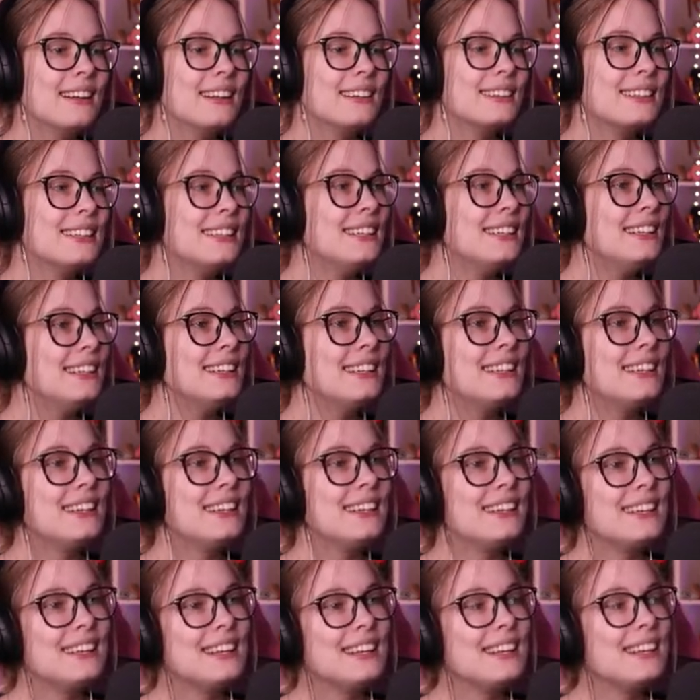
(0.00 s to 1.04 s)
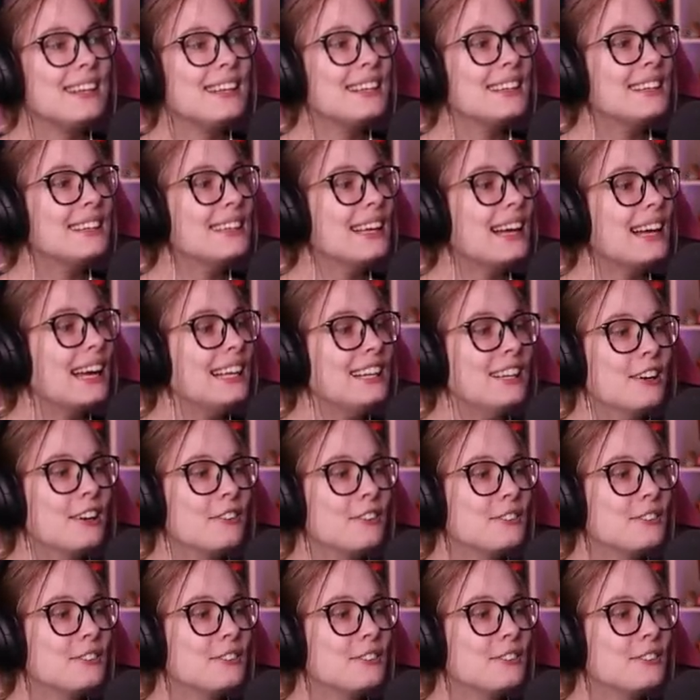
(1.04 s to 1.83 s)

I love this.